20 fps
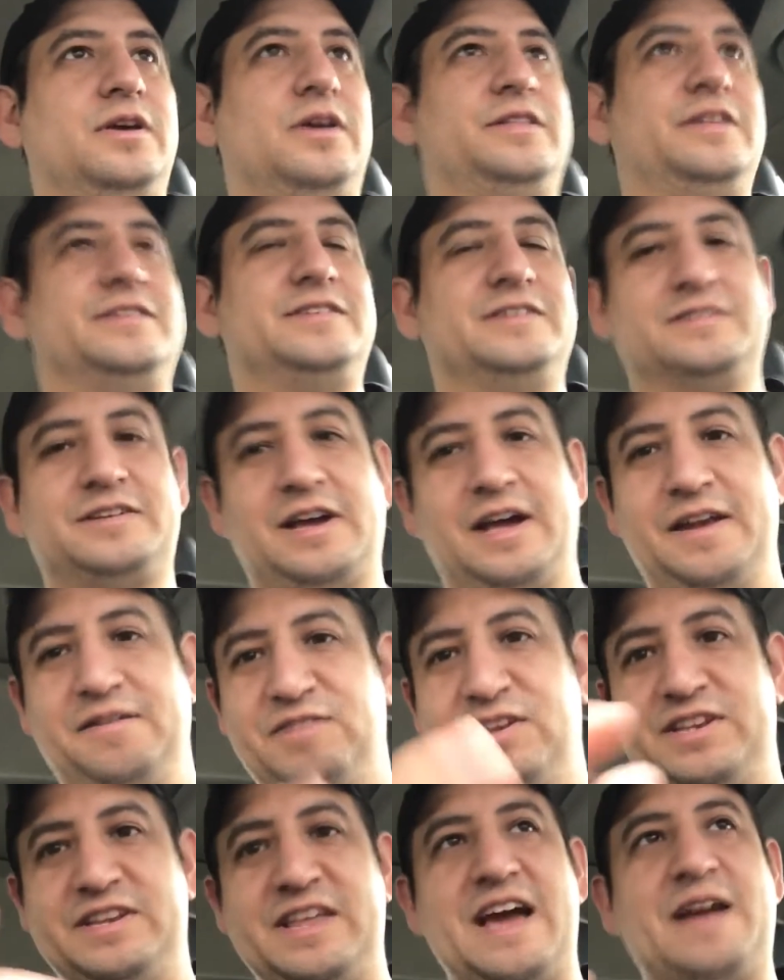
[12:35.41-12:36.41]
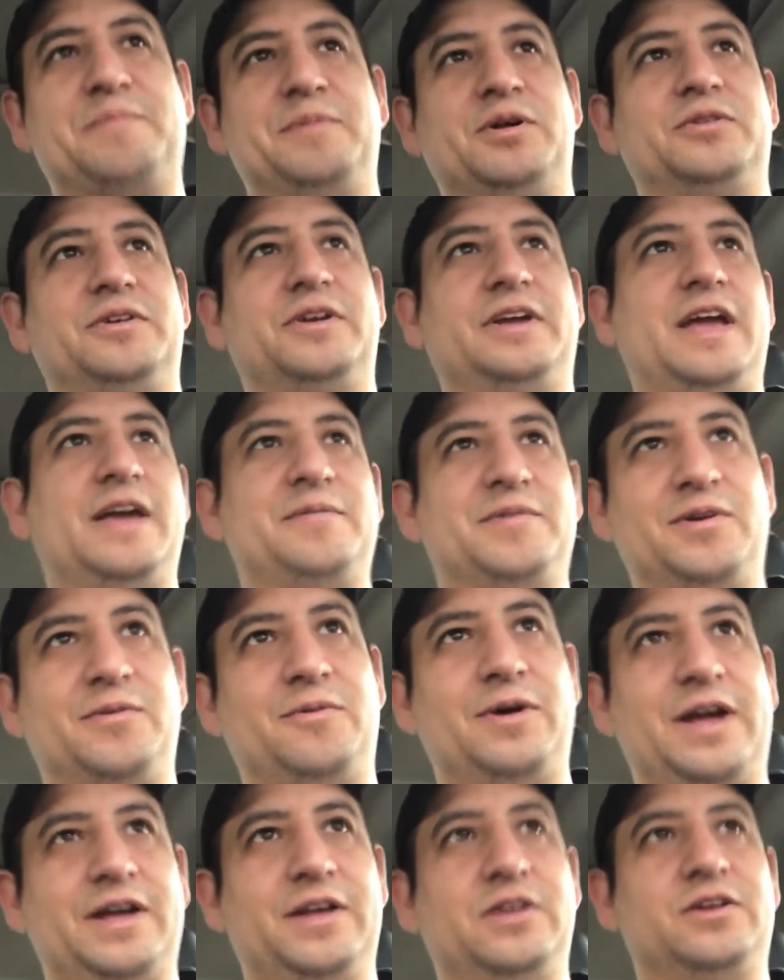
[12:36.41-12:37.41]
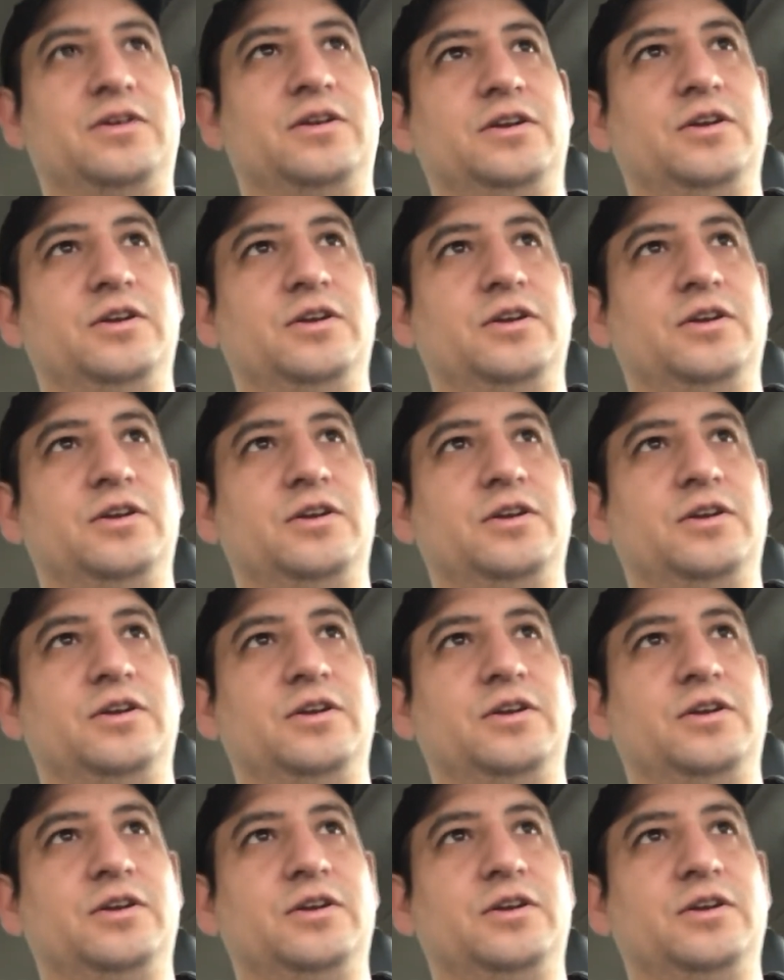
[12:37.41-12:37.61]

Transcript: This is kind of a deck builder game in a way.